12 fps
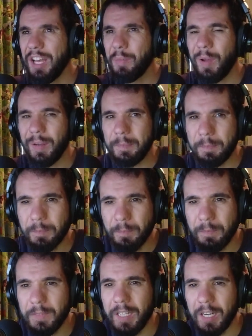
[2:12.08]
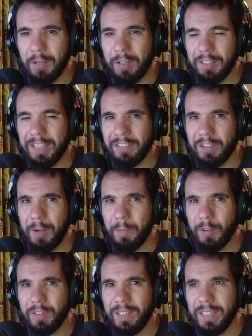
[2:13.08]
But, I guess I'm not